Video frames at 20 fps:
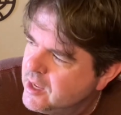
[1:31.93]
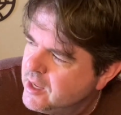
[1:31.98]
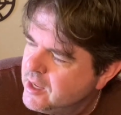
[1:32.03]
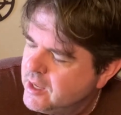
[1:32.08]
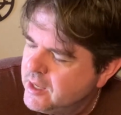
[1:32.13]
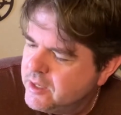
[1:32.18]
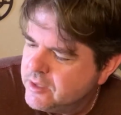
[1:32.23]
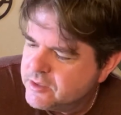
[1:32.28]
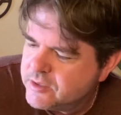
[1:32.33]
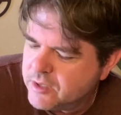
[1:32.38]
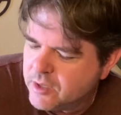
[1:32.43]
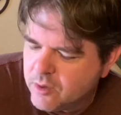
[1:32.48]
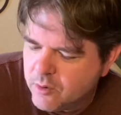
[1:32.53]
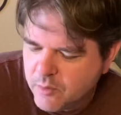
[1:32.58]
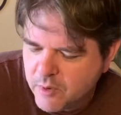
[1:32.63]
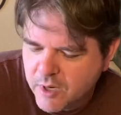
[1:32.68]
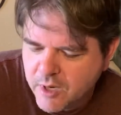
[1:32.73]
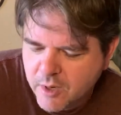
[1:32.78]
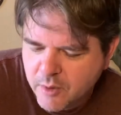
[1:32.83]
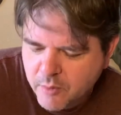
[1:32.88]

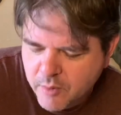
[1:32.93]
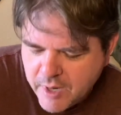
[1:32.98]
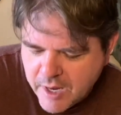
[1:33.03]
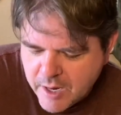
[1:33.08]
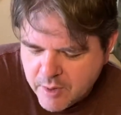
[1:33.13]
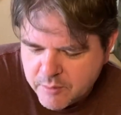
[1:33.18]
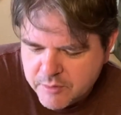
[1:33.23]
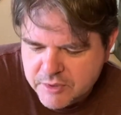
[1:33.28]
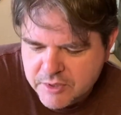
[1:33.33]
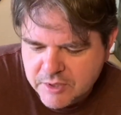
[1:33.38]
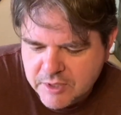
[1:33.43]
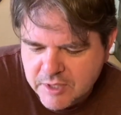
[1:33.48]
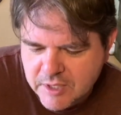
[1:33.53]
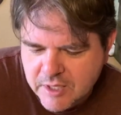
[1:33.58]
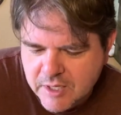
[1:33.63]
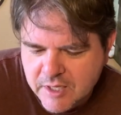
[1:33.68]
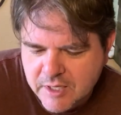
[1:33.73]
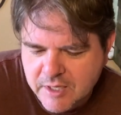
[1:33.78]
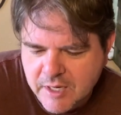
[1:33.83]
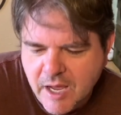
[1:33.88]
So when I was a
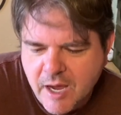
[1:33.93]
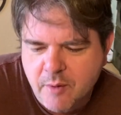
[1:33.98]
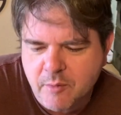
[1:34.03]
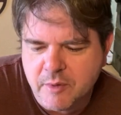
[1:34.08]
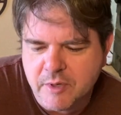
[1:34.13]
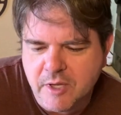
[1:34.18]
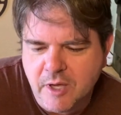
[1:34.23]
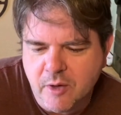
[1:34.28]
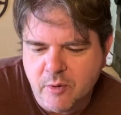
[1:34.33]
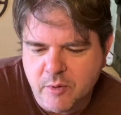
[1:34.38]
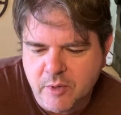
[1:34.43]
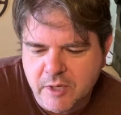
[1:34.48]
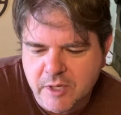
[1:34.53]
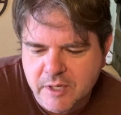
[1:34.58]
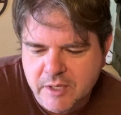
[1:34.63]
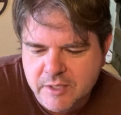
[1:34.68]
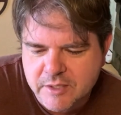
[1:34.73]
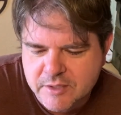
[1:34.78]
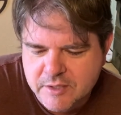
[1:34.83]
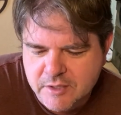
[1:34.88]
kid and I would go to
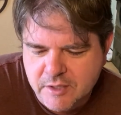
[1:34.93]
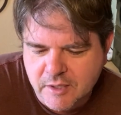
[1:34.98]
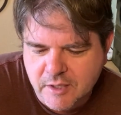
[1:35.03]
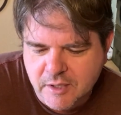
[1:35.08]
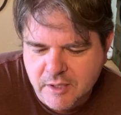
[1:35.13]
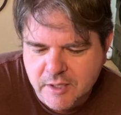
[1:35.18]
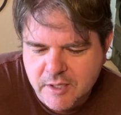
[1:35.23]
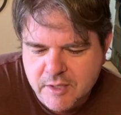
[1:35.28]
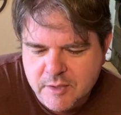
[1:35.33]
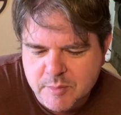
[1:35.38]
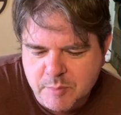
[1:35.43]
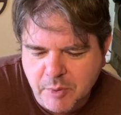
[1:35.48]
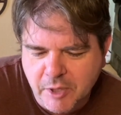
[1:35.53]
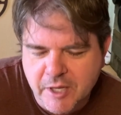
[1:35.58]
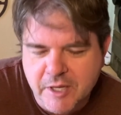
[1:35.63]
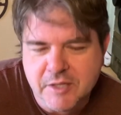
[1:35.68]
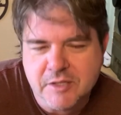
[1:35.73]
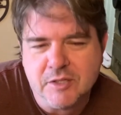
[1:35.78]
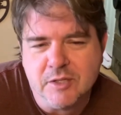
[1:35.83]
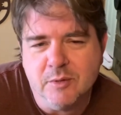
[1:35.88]
his
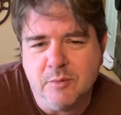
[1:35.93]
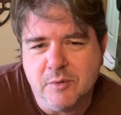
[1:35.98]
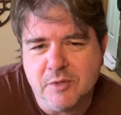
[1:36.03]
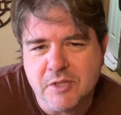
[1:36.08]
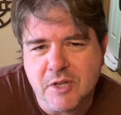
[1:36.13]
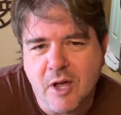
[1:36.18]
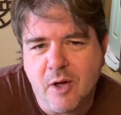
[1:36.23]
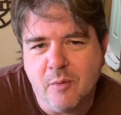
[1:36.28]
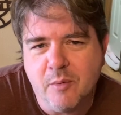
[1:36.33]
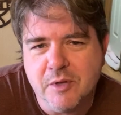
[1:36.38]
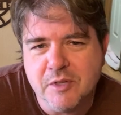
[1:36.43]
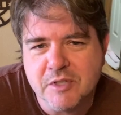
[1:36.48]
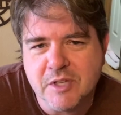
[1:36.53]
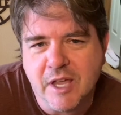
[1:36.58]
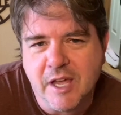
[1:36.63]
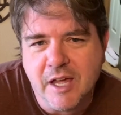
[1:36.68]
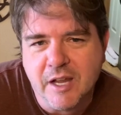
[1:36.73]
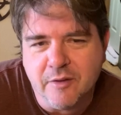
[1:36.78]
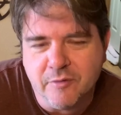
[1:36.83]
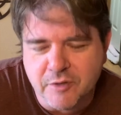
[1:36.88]
place, it was always
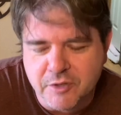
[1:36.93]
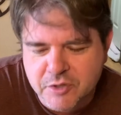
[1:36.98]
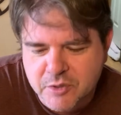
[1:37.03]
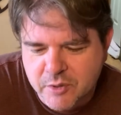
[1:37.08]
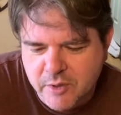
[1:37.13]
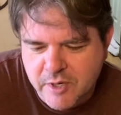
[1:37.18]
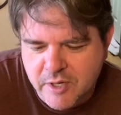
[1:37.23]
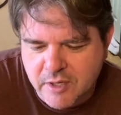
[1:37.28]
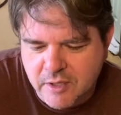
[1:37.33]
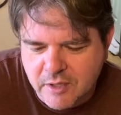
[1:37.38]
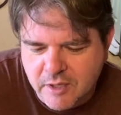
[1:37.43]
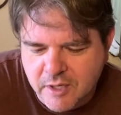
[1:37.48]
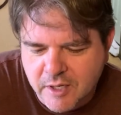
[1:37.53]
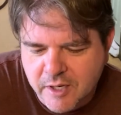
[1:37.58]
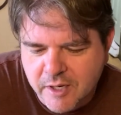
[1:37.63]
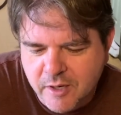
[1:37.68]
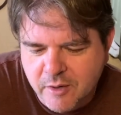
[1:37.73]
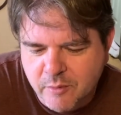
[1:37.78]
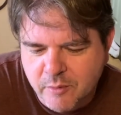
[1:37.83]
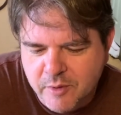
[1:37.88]
kind of a treat, you
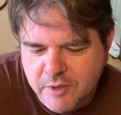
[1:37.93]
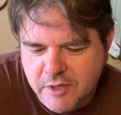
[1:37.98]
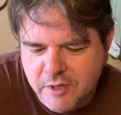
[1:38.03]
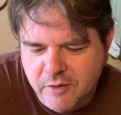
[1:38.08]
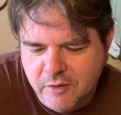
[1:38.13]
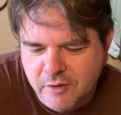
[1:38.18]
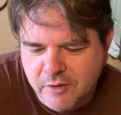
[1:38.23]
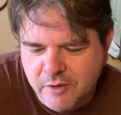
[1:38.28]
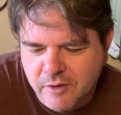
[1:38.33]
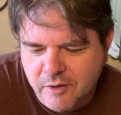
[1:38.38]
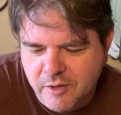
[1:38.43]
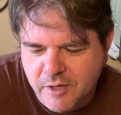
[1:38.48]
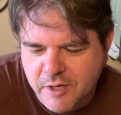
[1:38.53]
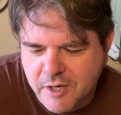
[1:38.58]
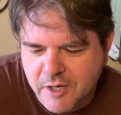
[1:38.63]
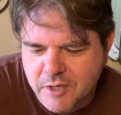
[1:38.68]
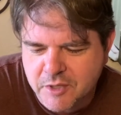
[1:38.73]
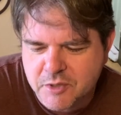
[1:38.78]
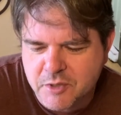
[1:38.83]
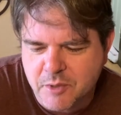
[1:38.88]
know, when you're a
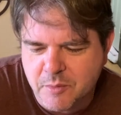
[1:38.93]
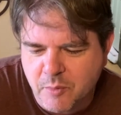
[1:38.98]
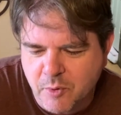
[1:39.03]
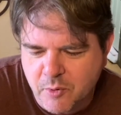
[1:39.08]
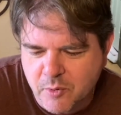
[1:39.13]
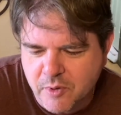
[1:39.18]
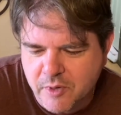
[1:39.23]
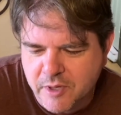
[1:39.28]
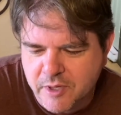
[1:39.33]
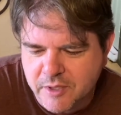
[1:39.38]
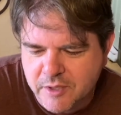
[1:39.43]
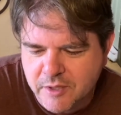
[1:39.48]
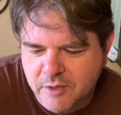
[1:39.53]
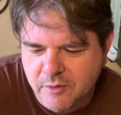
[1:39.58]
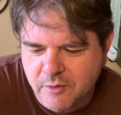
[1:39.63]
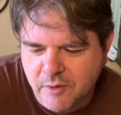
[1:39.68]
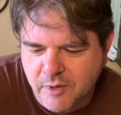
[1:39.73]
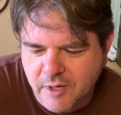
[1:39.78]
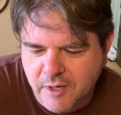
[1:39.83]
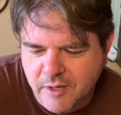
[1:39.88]
country boy and
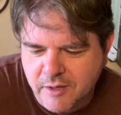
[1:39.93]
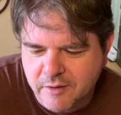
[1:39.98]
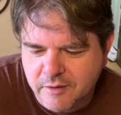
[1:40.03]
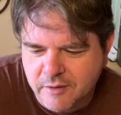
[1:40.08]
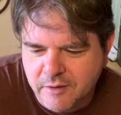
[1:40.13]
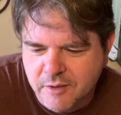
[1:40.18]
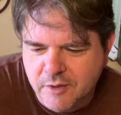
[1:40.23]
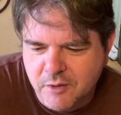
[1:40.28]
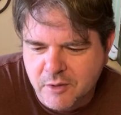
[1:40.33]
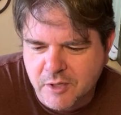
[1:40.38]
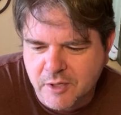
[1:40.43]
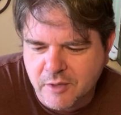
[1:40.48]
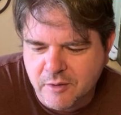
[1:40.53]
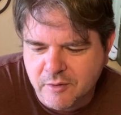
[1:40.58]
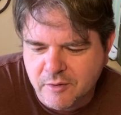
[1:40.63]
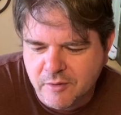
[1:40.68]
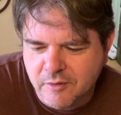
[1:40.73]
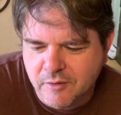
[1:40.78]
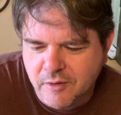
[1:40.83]
you can